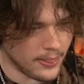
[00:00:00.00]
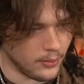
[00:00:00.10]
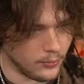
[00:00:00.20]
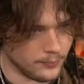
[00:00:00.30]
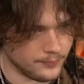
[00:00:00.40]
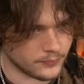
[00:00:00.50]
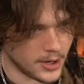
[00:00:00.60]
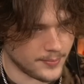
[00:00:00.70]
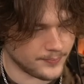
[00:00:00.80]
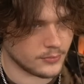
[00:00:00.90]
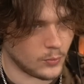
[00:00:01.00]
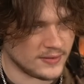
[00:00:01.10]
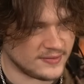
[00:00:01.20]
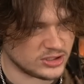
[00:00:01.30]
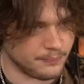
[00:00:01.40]
though, right? Why
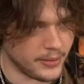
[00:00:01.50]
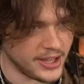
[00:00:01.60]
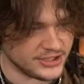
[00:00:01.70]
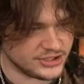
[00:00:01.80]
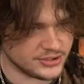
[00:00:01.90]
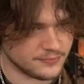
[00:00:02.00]
is such a bitch?